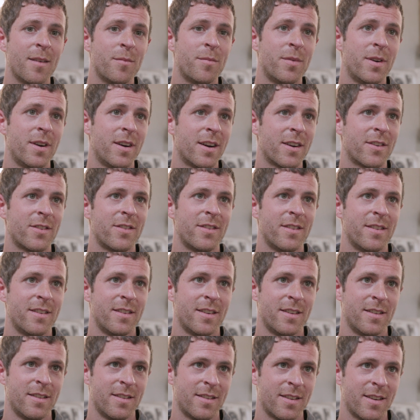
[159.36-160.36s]

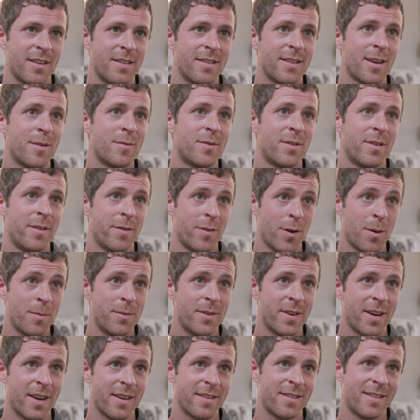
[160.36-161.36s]
production and consumption of
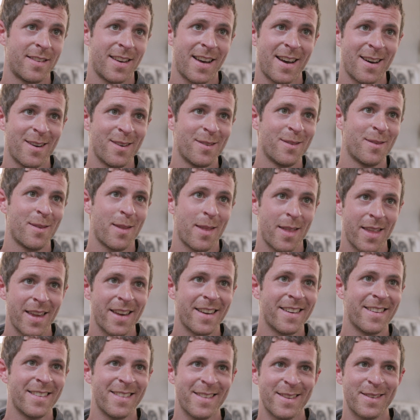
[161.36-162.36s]
objects, how
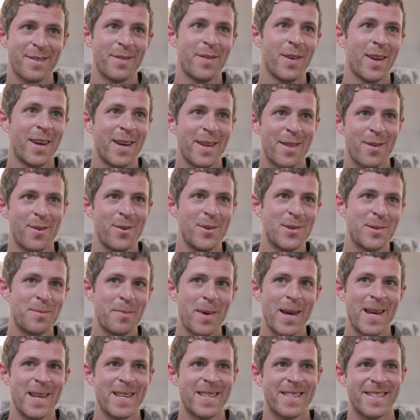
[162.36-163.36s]
things fly through
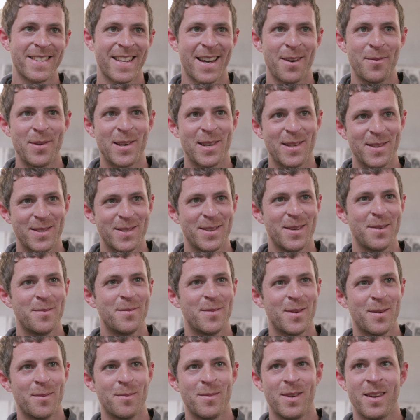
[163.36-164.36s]
space, how we
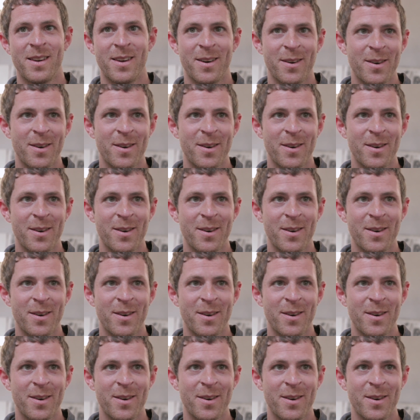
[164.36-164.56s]
consume them,